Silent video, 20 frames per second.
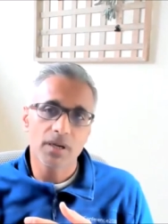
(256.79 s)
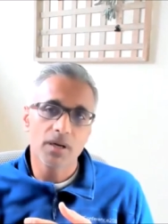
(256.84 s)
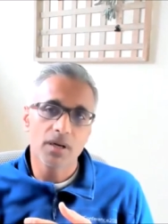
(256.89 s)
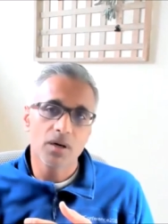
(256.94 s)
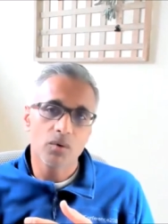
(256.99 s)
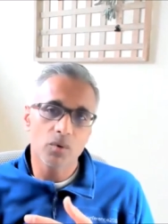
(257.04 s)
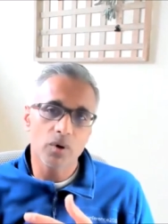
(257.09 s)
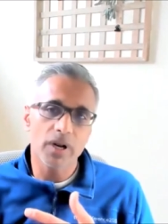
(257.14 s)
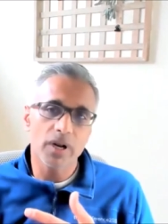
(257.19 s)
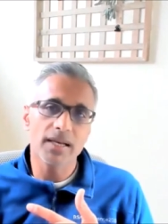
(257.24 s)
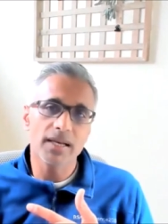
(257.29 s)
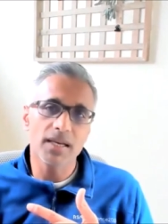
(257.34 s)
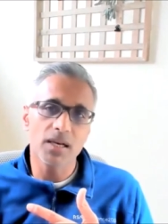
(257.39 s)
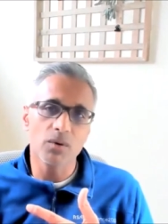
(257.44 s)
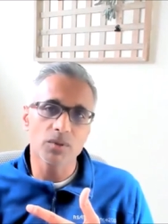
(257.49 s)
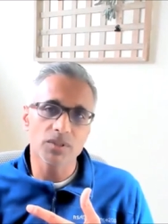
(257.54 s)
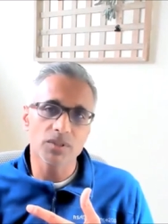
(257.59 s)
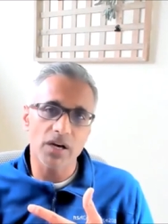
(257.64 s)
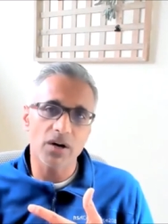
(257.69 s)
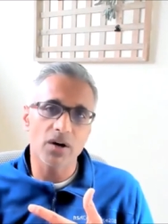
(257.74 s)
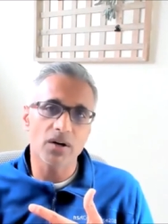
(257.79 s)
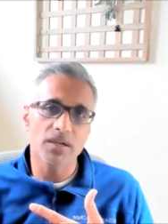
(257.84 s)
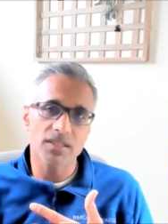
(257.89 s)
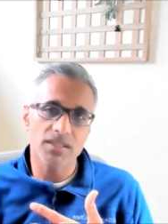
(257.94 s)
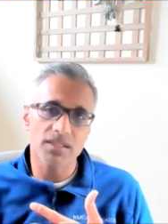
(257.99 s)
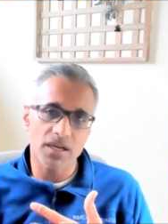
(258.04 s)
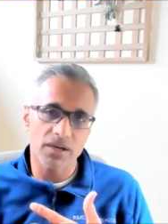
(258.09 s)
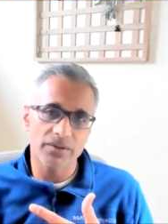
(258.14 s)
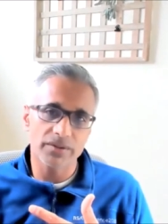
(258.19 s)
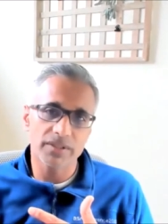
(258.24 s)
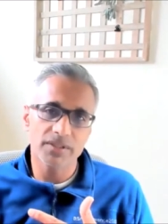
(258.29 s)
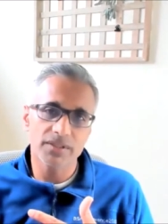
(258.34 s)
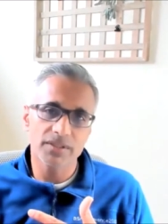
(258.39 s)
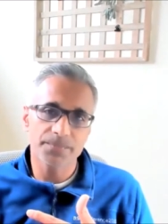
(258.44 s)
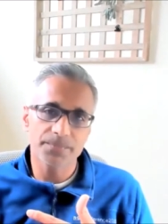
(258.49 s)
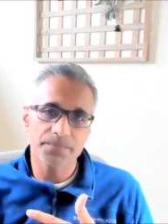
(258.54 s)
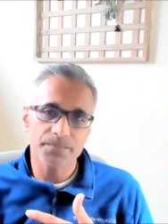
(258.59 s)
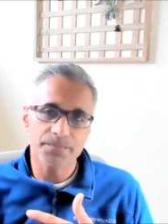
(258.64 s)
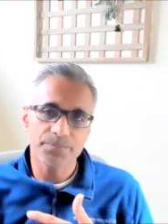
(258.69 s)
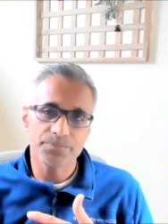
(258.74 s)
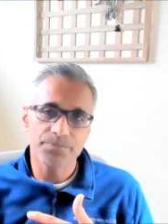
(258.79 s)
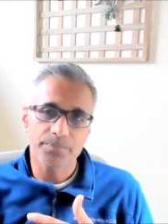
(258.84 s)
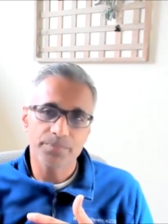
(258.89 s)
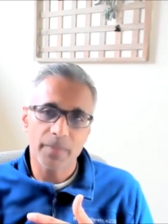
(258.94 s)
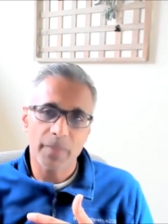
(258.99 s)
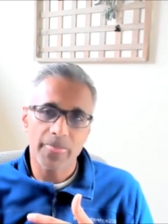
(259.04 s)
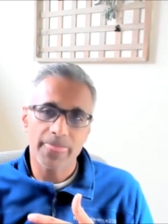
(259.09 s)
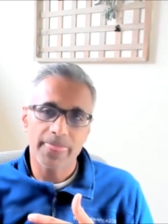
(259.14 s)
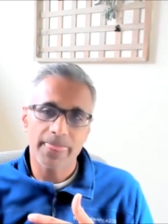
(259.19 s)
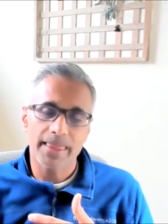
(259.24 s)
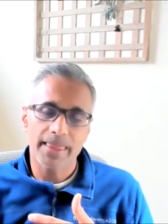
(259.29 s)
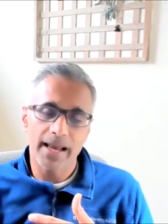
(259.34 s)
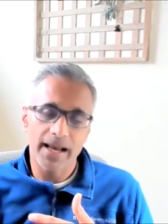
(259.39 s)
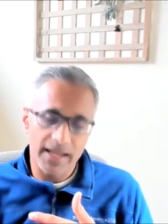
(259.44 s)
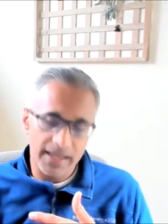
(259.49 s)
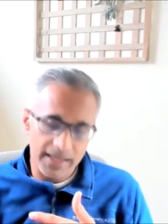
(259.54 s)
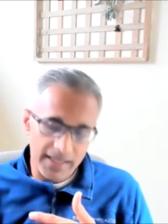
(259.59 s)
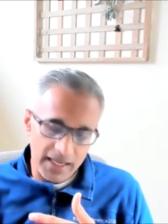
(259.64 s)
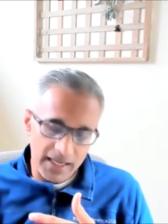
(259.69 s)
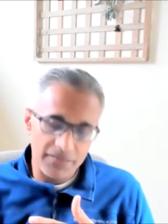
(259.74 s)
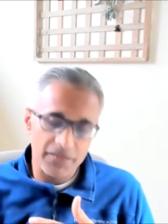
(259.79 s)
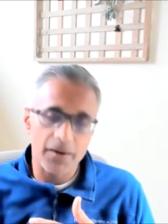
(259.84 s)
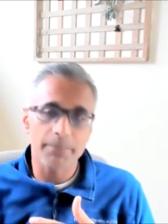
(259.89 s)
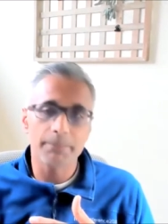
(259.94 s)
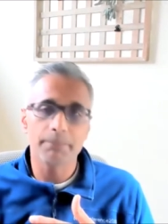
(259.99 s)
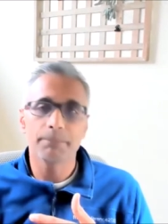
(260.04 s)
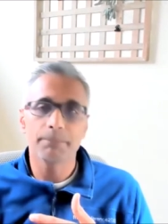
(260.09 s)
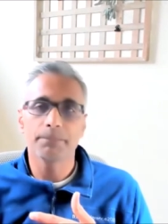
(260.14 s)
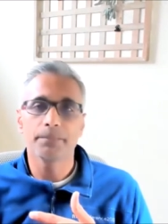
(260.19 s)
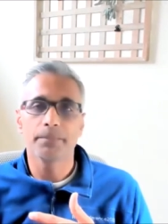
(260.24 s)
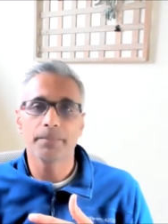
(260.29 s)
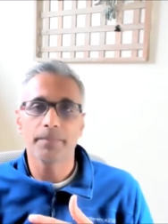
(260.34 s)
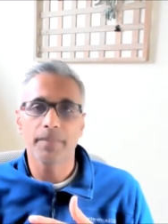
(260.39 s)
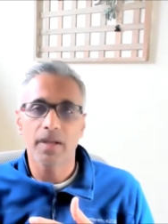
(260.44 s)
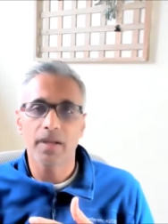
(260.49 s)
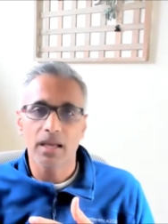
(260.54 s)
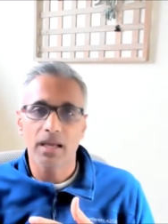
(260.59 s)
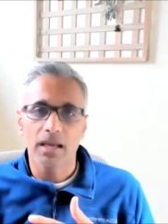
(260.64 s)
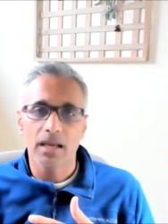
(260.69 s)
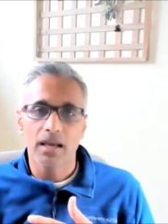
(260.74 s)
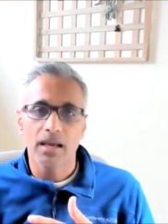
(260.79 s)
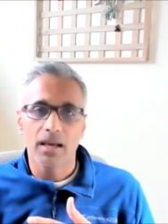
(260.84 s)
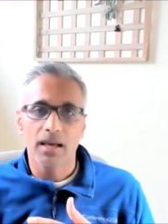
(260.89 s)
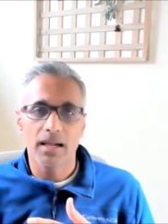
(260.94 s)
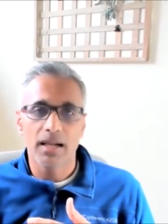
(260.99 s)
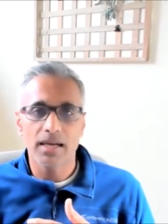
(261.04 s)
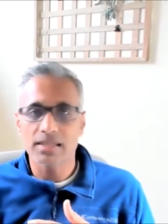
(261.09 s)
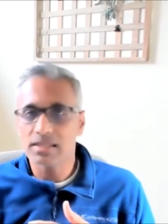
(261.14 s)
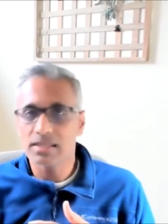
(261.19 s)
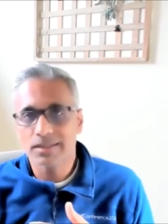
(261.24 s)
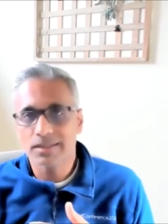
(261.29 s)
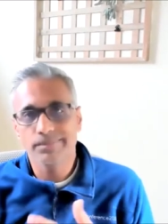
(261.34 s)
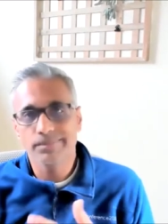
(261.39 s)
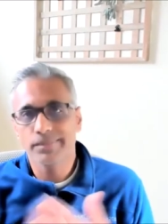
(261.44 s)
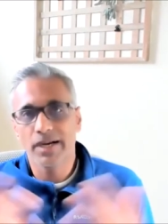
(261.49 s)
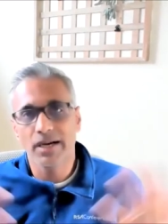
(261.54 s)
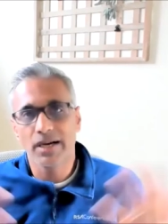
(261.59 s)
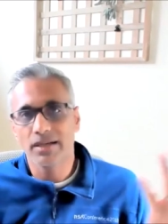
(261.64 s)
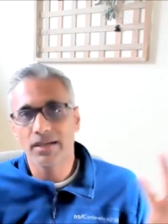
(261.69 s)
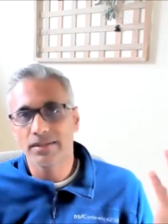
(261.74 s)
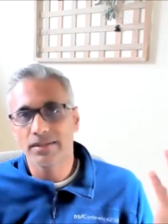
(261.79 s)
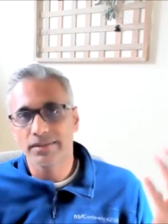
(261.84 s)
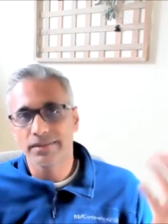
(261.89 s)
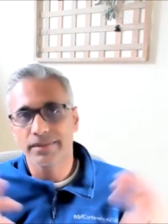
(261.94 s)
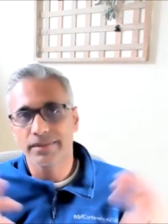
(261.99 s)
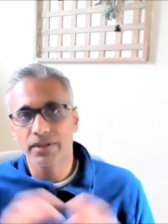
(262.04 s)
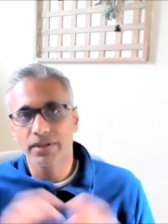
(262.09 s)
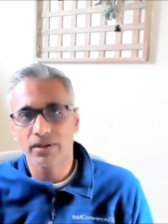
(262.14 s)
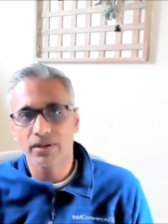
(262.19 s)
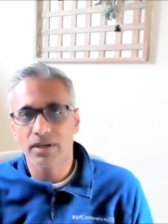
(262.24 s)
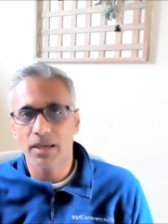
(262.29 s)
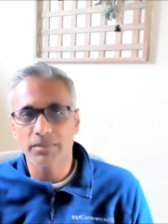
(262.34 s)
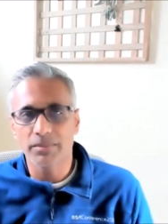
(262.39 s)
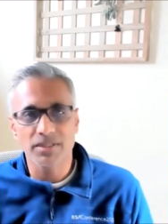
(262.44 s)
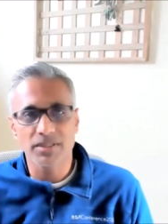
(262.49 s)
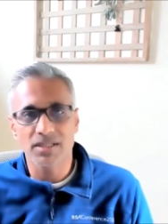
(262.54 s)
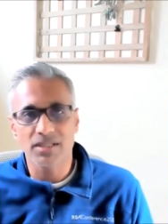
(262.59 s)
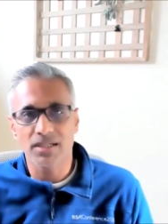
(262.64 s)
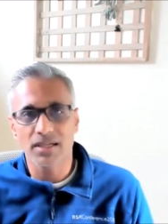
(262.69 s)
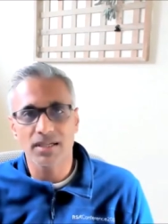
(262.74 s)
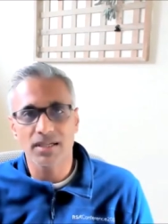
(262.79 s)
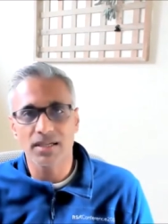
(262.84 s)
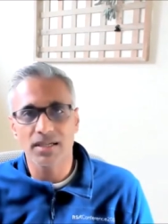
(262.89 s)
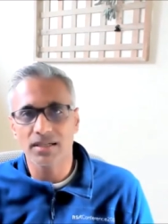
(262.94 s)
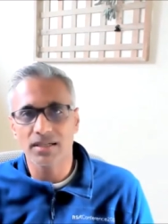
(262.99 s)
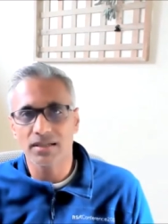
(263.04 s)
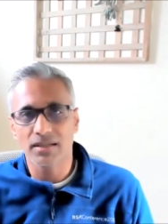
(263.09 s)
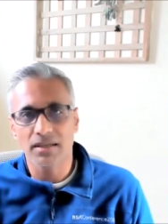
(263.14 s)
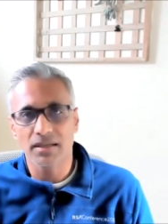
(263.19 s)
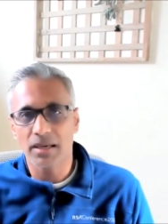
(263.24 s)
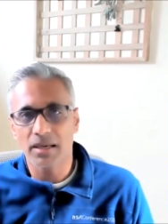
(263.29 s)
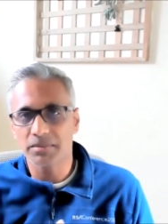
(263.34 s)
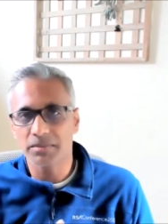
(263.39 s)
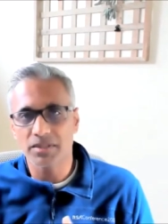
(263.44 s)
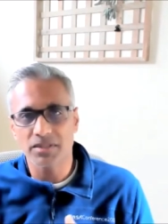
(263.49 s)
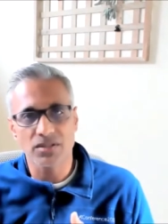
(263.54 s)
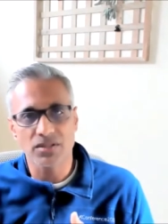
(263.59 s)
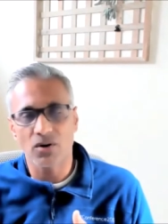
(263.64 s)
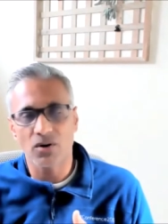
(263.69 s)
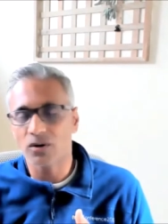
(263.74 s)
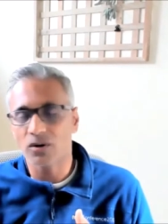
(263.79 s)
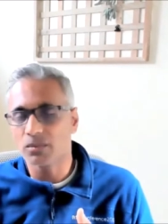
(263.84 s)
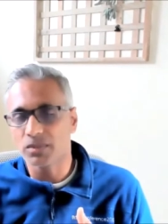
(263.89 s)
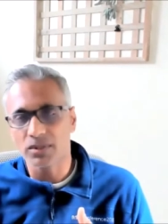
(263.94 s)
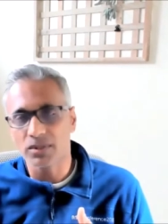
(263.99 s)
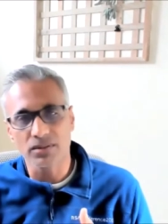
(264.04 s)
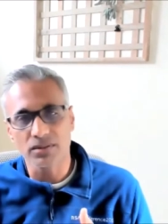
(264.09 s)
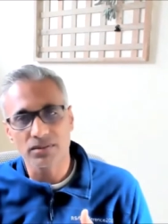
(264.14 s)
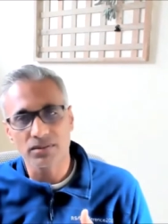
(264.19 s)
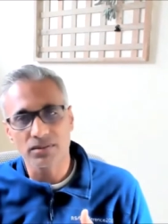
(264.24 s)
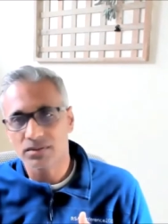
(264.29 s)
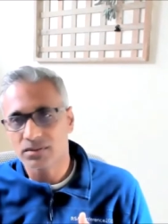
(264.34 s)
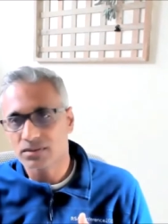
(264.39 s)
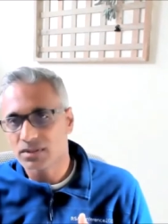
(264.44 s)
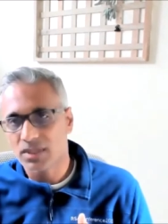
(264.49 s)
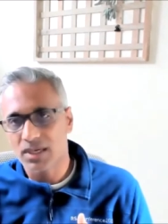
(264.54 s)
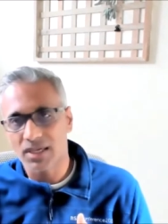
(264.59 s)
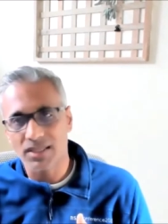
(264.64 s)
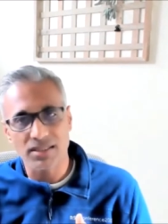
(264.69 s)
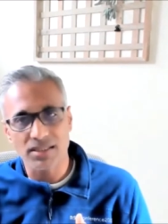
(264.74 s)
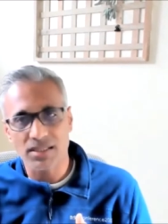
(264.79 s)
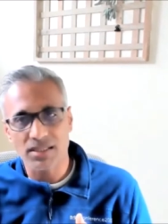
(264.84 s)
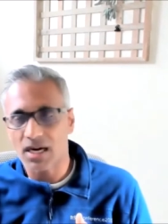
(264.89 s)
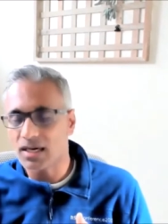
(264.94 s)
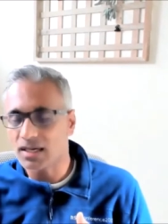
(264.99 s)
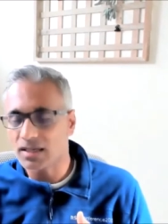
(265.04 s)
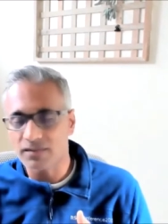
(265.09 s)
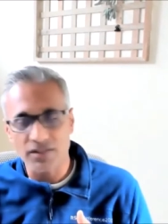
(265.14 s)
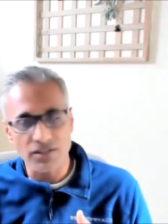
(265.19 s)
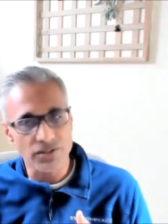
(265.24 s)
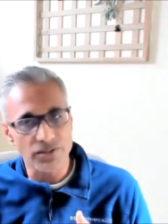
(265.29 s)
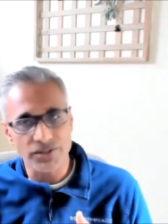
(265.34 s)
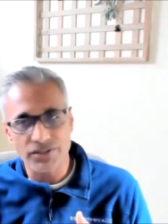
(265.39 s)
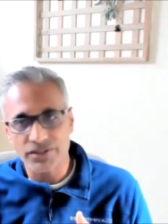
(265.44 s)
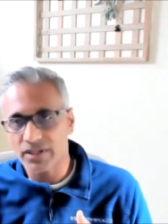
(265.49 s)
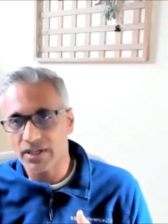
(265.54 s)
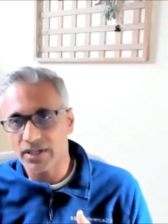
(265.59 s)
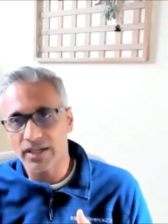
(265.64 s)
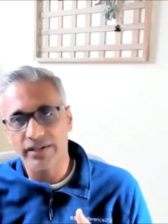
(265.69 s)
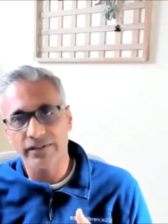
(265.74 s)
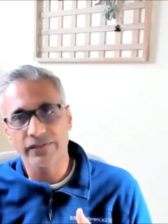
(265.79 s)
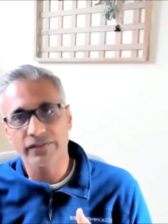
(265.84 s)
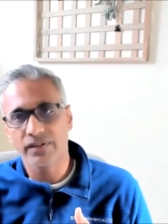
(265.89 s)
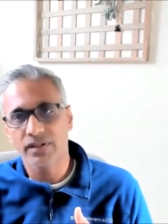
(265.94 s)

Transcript: What I did was I got discouraged and I gave up. And I said, I'm just an idiot. I'm just horrible. I just can't live this Christian life.